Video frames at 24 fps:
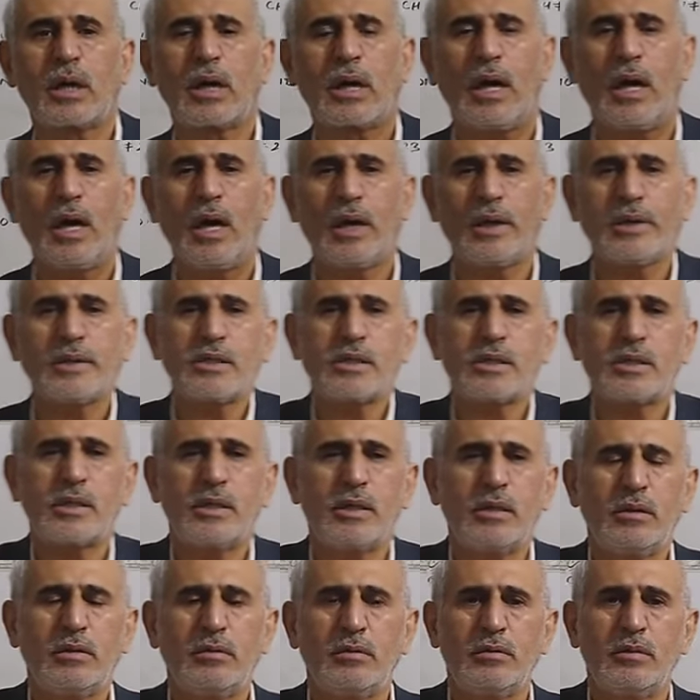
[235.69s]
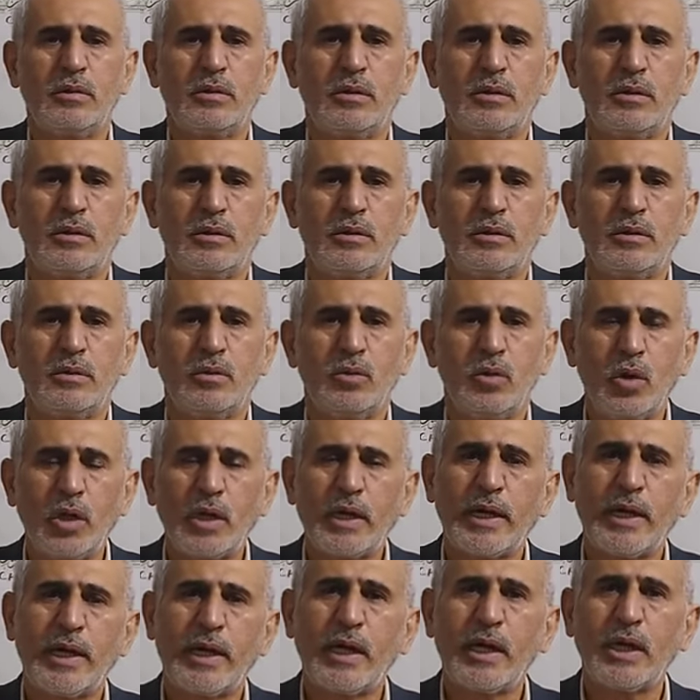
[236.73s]
cars,
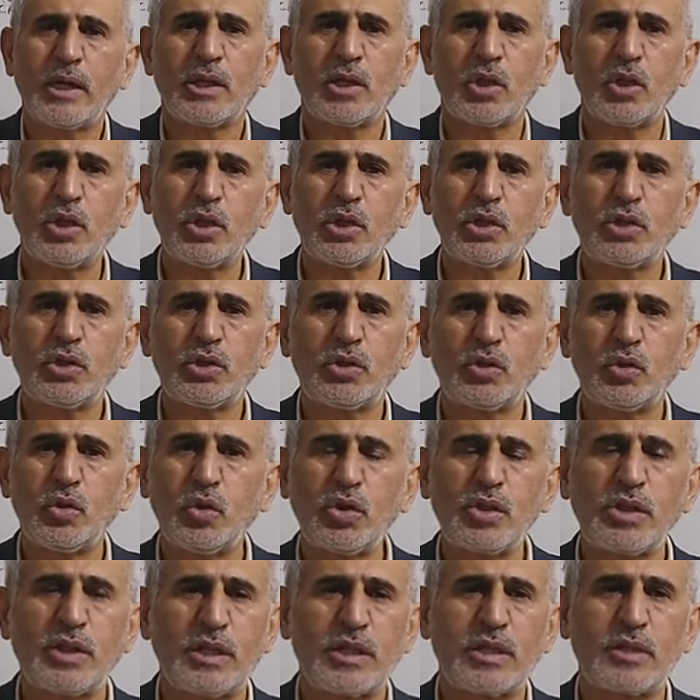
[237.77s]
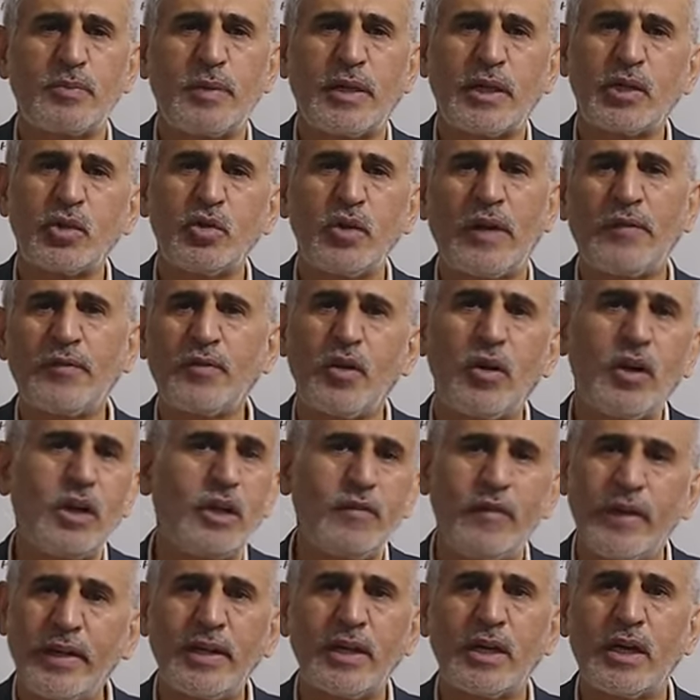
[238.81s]
okay, don't use this, but you have
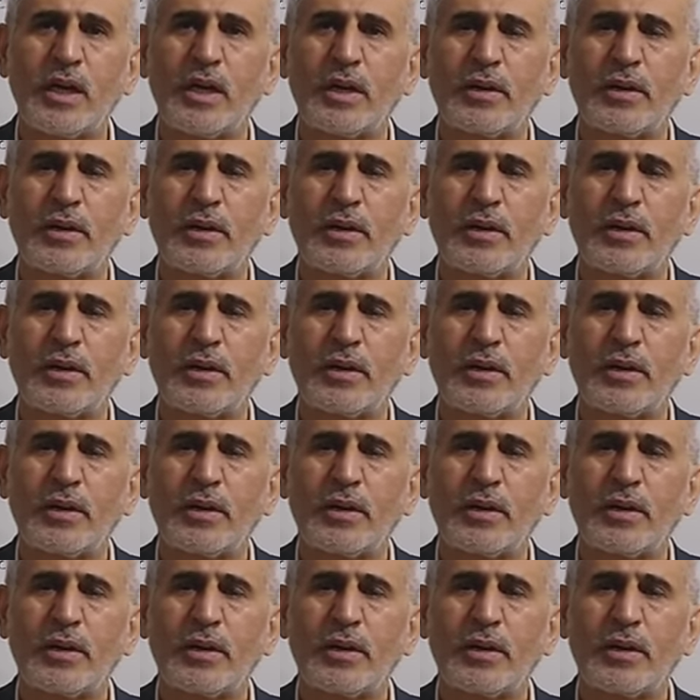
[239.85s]
only one